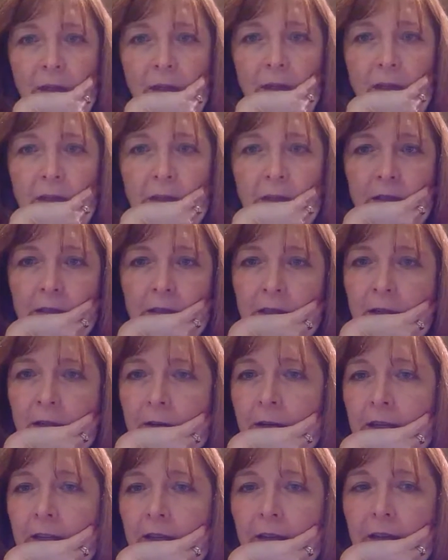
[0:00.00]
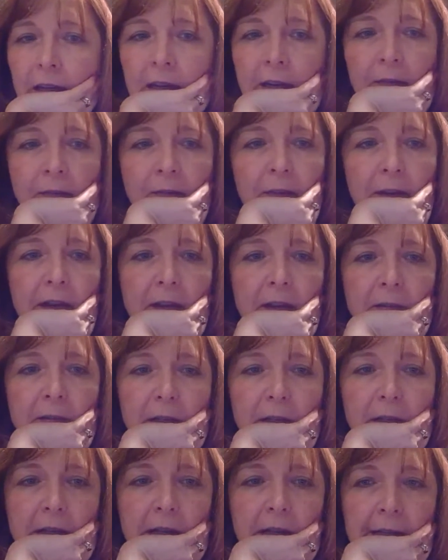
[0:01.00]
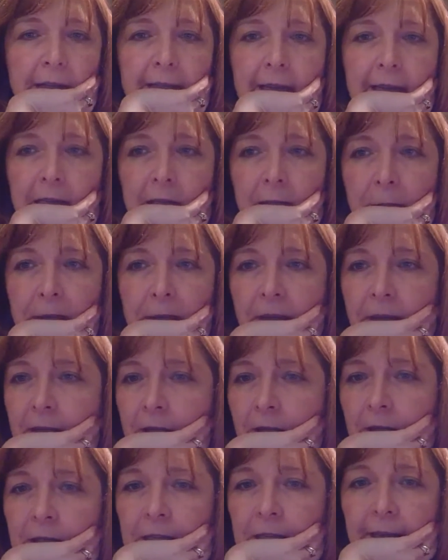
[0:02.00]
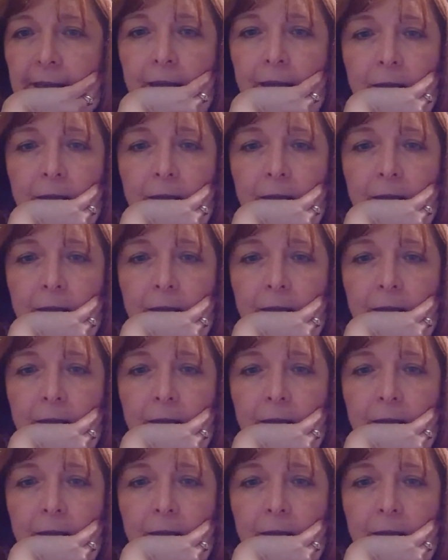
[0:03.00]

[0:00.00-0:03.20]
So I found an assessment on their site.